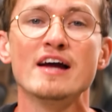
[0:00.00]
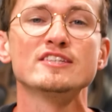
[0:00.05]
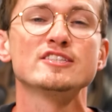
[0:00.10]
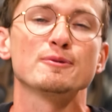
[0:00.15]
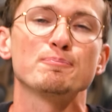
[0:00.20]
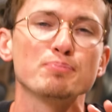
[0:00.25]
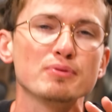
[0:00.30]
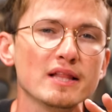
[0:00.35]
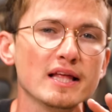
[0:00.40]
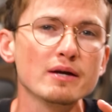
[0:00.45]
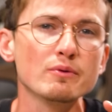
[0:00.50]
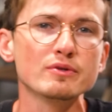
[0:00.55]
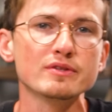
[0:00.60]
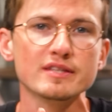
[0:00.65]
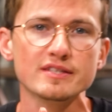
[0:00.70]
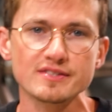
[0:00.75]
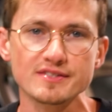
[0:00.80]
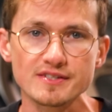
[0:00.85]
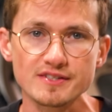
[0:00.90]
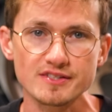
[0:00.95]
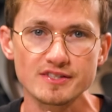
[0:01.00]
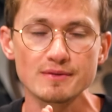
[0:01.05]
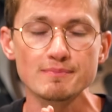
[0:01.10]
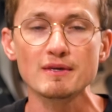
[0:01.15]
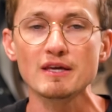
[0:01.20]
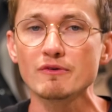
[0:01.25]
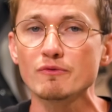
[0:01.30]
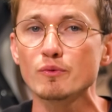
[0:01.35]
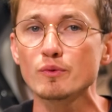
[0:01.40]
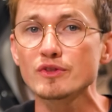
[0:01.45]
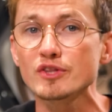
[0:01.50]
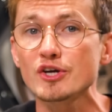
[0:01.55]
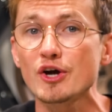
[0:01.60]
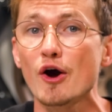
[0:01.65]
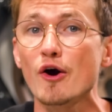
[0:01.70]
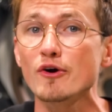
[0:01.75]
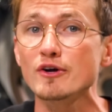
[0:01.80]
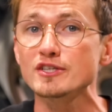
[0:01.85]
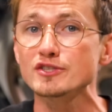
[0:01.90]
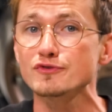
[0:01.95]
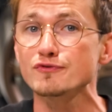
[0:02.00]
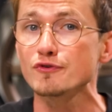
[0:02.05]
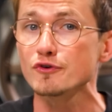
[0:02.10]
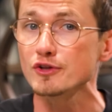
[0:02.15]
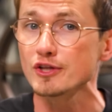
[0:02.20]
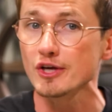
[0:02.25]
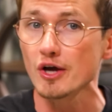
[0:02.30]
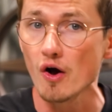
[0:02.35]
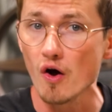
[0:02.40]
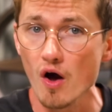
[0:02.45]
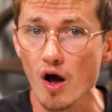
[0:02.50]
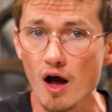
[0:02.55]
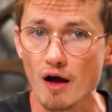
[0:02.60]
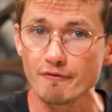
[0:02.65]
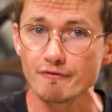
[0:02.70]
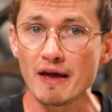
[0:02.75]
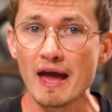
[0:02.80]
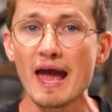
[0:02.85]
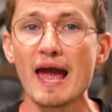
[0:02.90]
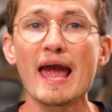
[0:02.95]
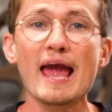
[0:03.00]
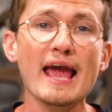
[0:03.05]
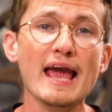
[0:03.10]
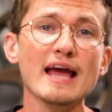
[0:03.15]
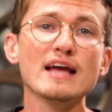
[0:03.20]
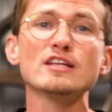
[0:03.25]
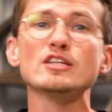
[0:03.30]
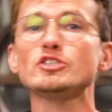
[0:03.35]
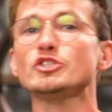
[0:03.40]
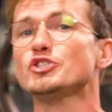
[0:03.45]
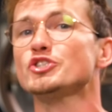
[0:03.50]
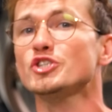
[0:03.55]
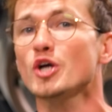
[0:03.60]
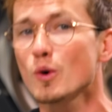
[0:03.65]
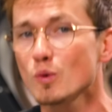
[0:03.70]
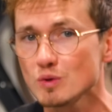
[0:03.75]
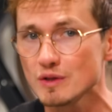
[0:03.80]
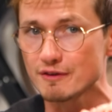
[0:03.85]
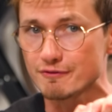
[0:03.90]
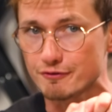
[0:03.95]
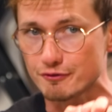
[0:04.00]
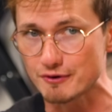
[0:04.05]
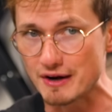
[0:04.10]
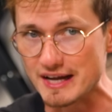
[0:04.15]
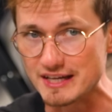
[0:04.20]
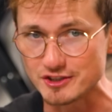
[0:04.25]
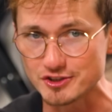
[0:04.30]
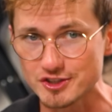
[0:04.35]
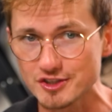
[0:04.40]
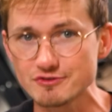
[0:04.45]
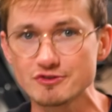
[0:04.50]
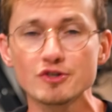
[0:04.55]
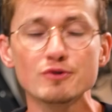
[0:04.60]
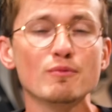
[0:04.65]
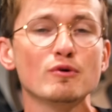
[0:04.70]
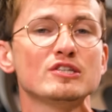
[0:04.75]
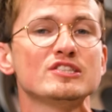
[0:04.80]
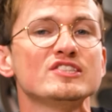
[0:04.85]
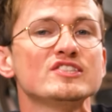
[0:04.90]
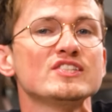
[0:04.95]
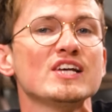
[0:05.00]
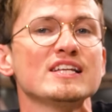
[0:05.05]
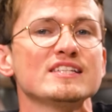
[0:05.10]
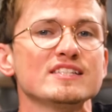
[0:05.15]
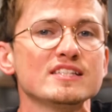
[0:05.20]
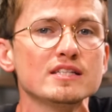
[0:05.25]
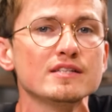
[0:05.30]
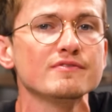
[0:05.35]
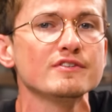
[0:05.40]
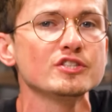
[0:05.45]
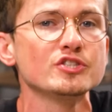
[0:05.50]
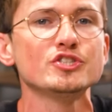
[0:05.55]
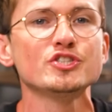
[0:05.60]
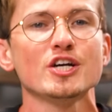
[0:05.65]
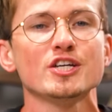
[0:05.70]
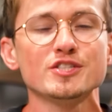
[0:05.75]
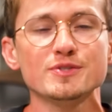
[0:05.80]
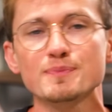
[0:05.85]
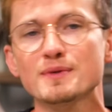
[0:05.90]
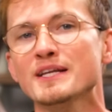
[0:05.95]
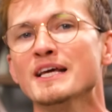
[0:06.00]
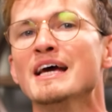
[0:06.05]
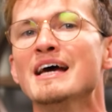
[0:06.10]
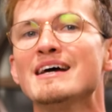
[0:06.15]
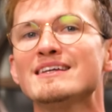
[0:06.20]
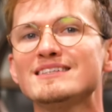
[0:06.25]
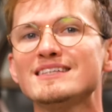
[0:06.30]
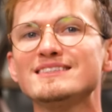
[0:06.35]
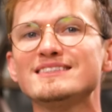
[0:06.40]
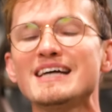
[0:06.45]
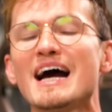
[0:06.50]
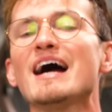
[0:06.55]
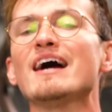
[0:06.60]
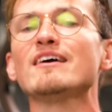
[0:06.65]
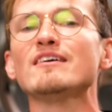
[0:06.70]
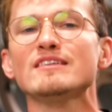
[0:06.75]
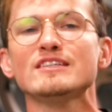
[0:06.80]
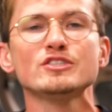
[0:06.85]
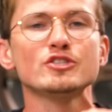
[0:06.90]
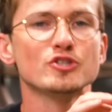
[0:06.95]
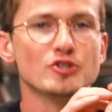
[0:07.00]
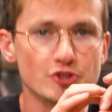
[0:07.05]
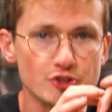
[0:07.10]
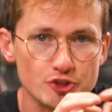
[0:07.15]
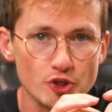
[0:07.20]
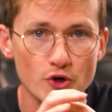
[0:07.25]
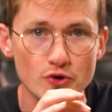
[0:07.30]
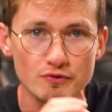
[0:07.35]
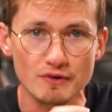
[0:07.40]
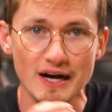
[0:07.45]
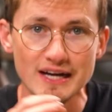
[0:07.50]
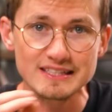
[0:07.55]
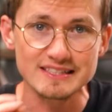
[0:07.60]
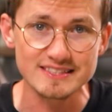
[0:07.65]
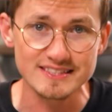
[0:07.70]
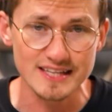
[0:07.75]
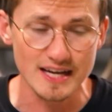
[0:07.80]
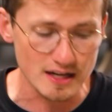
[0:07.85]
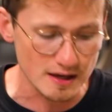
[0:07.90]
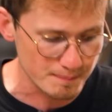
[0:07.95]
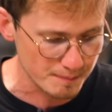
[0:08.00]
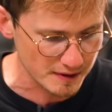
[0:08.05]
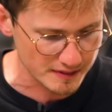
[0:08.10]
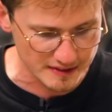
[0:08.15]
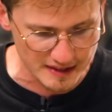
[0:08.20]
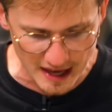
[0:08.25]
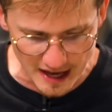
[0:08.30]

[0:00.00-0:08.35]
to play with the system even when the car is fully off. And show lift range gives you a more sensitive adjustment to dial in your show ride setup at the